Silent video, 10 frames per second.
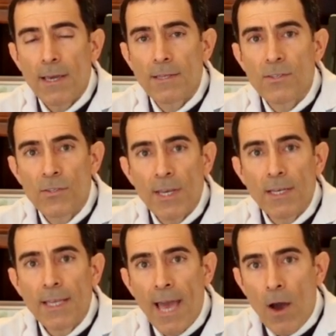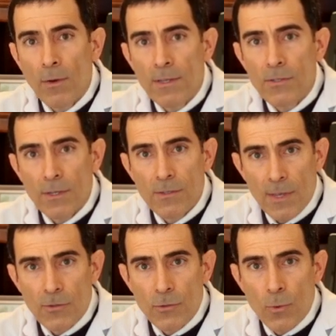and seen countless
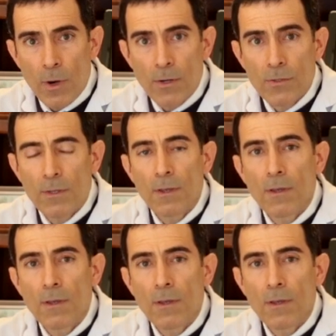success stories.